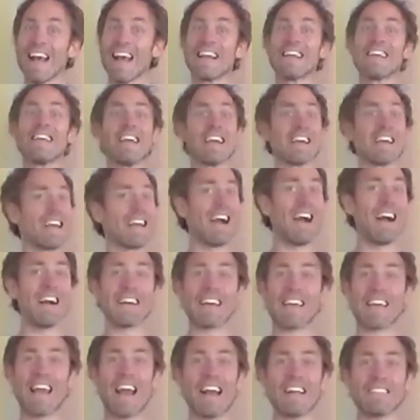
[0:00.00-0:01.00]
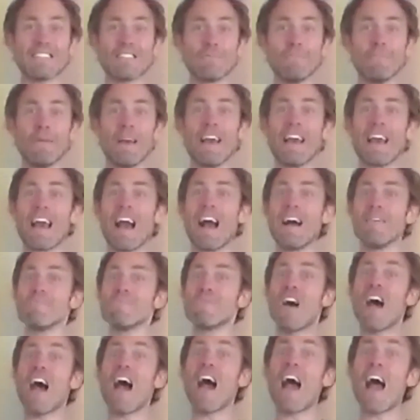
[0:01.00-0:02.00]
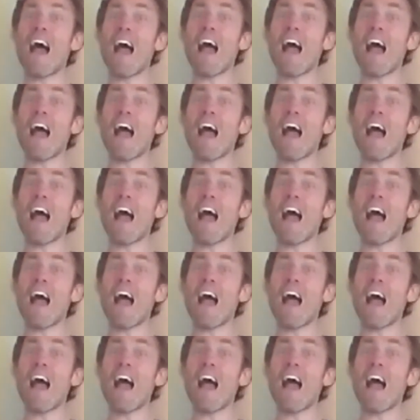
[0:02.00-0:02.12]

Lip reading: You can't catch me, I'm the